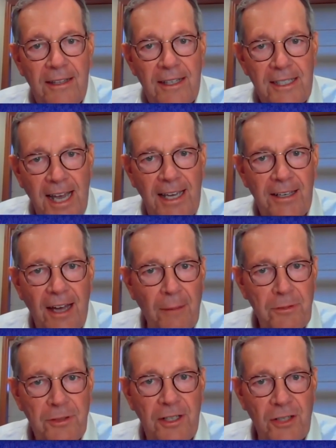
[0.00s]
The second
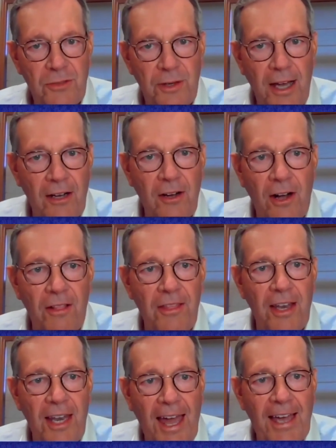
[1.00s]
option is what I call
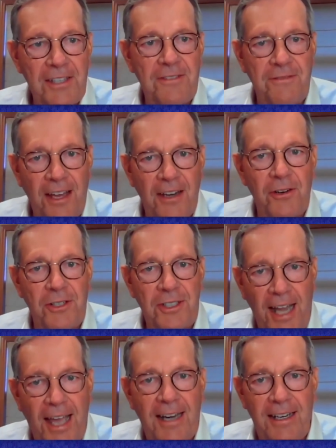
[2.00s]
the last vendor
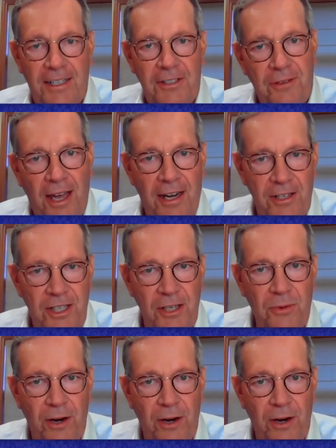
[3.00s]
standing strategy,